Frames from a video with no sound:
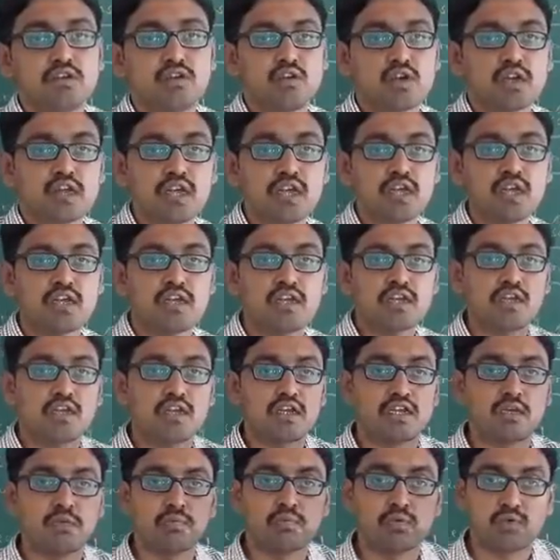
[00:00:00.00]
Okay,
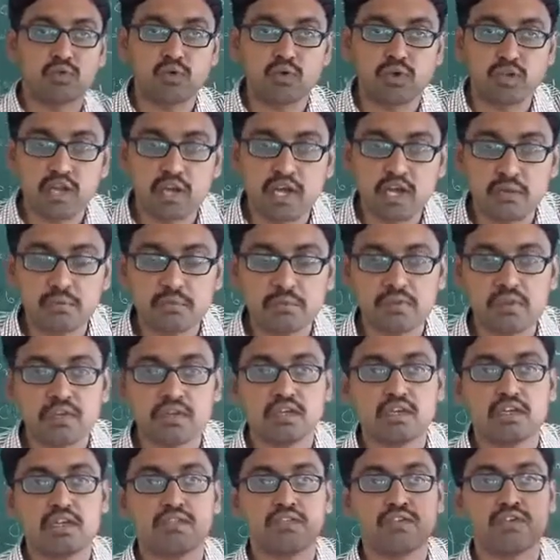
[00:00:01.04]
in a program,
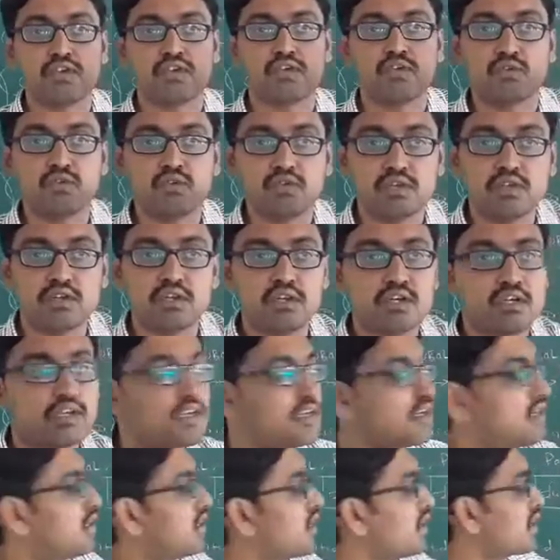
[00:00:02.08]
if you use a
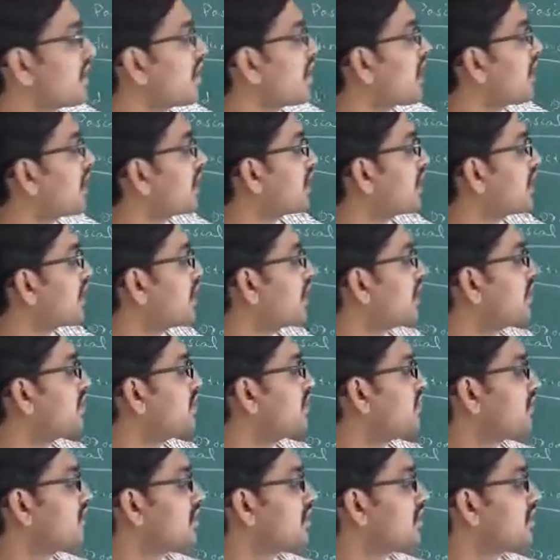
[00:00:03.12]
data and